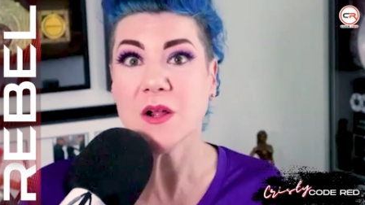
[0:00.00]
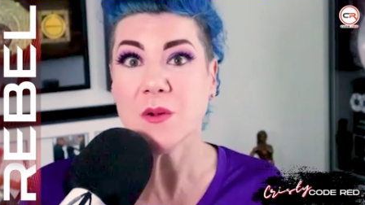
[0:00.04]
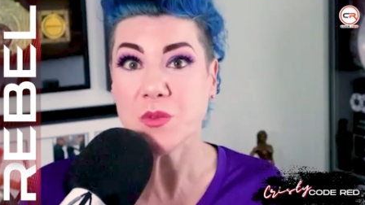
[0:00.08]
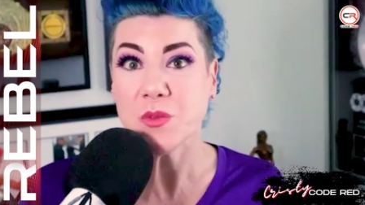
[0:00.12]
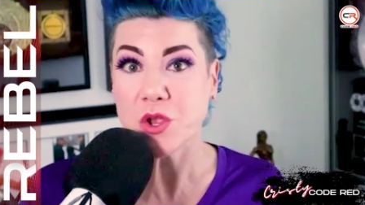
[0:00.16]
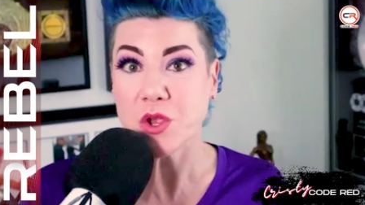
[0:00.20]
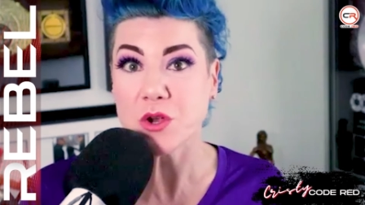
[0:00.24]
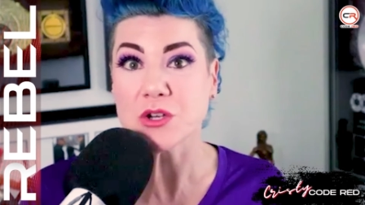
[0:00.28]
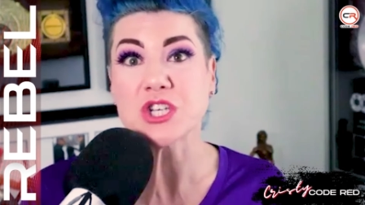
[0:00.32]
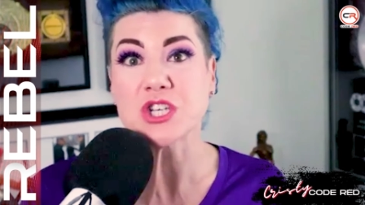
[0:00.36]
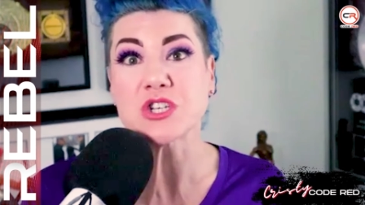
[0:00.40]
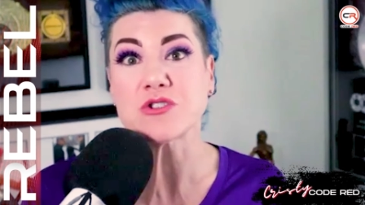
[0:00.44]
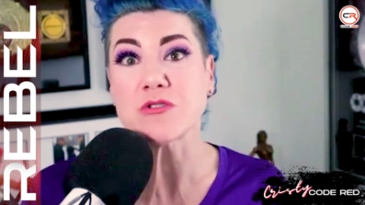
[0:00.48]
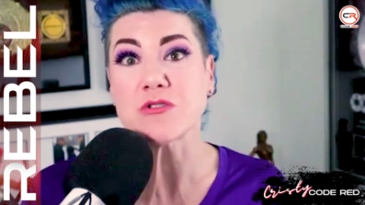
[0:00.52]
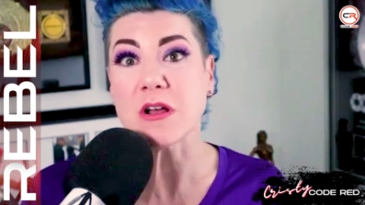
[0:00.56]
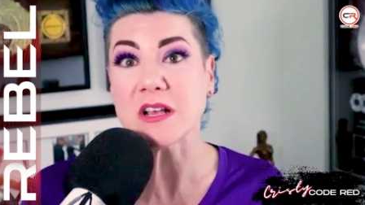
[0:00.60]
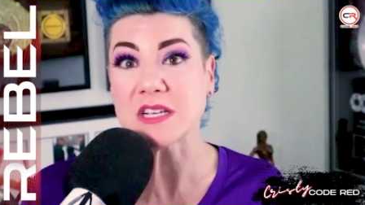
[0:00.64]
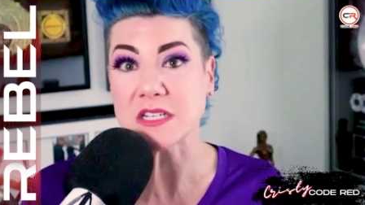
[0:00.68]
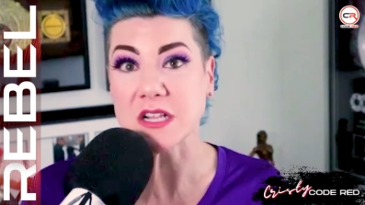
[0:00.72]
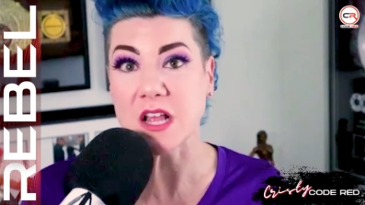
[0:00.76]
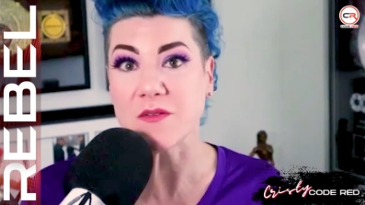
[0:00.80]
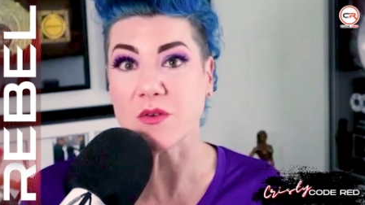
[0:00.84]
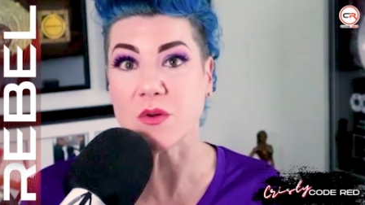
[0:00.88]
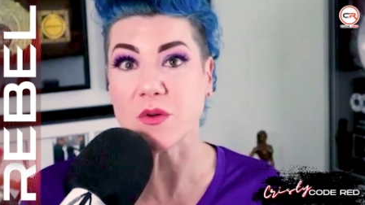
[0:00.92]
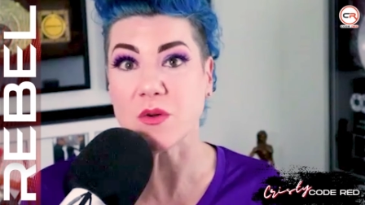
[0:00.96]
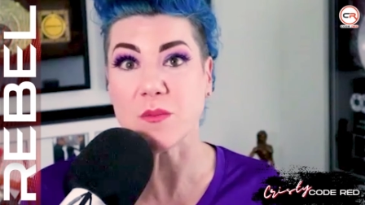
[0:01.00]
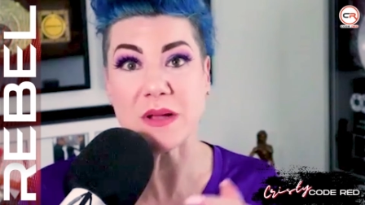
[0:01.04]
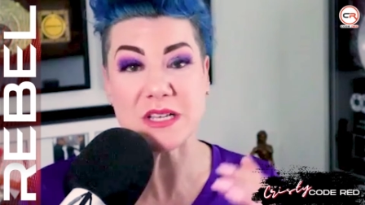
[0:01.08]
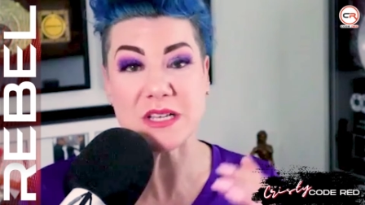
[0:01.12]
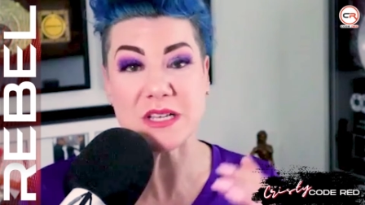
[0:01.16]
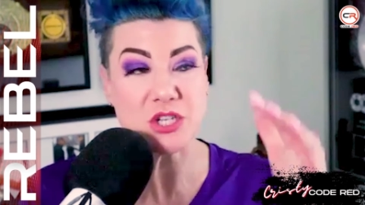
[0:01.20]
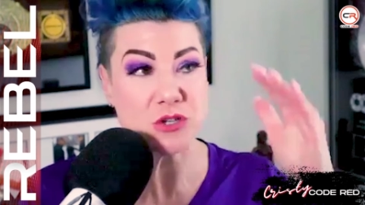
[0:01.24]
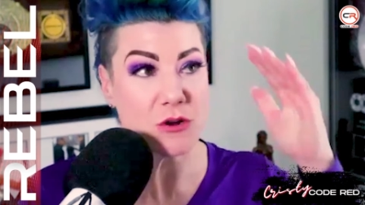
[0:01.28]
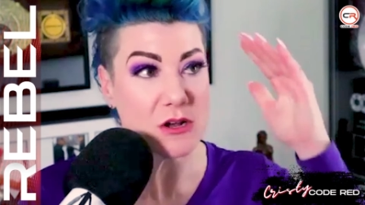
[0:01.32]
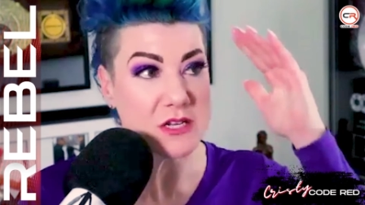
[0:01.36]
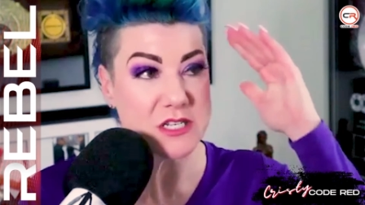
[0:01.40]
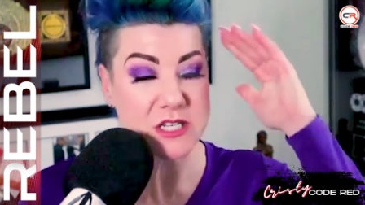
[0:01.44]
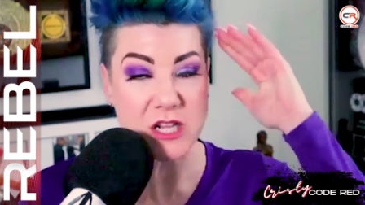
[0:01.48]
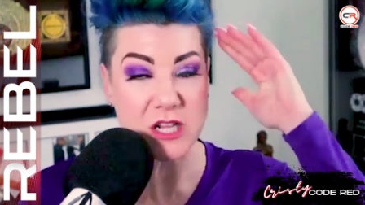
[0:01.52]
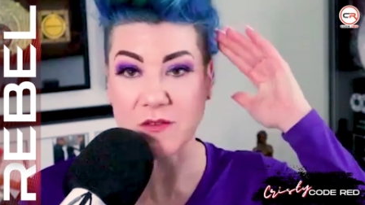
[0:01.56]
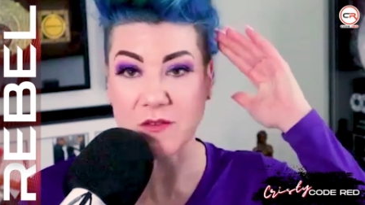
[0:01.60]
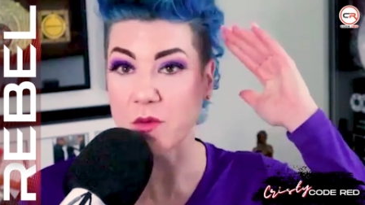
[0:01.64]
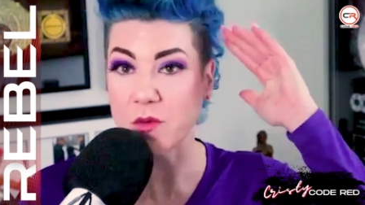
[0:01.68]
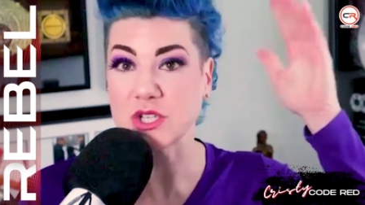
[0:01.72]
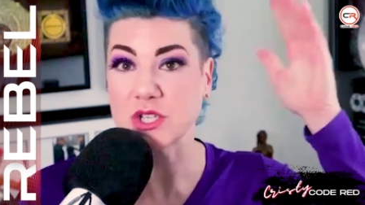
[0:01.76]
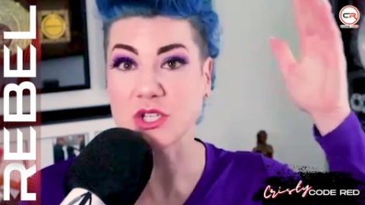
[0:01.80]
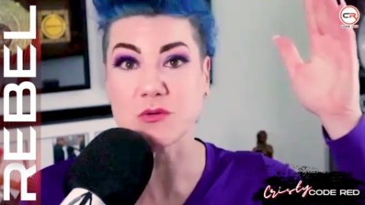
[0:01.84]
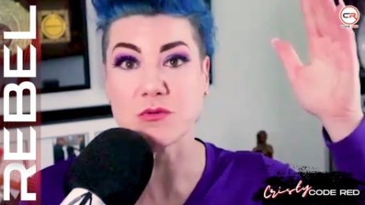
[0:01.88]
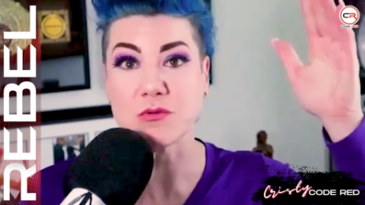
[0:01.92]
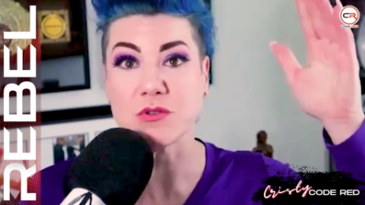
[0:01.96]
your stress level, my stress level
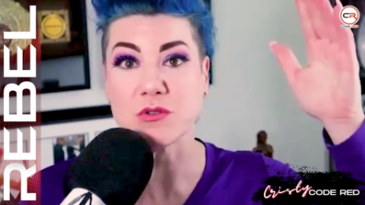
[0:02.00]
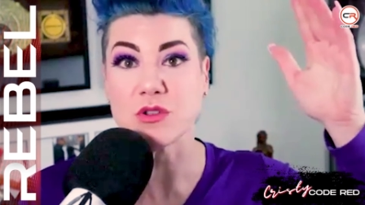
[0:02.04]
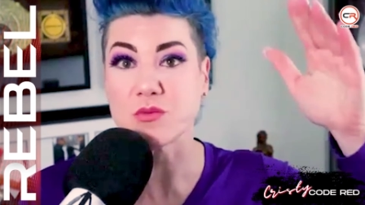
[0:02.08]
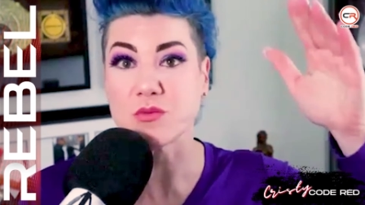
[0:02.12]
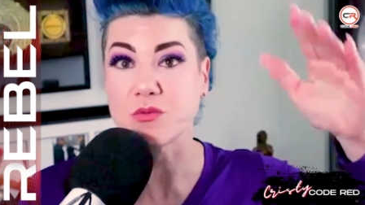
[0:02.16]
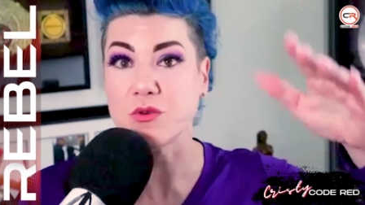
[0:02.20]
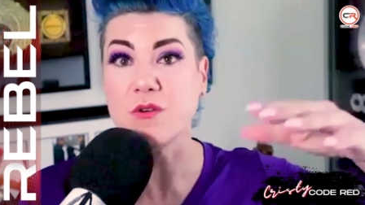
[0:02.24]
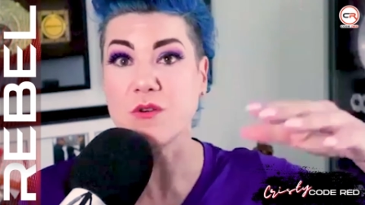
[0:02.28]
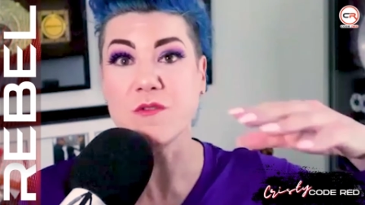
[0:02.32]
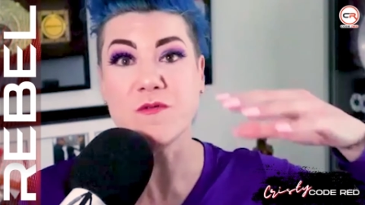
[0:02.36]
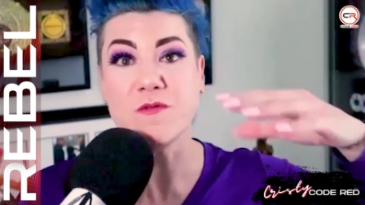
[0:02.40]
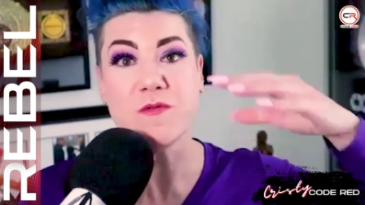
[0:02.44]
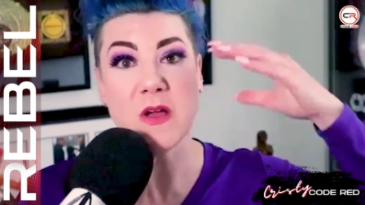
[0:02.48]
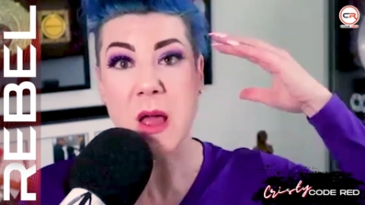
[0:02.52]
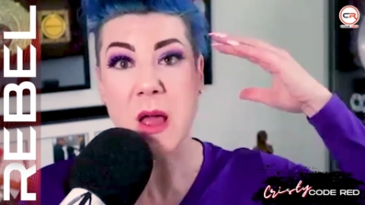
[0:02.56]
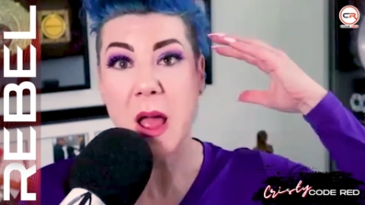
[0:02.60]
was through the roof.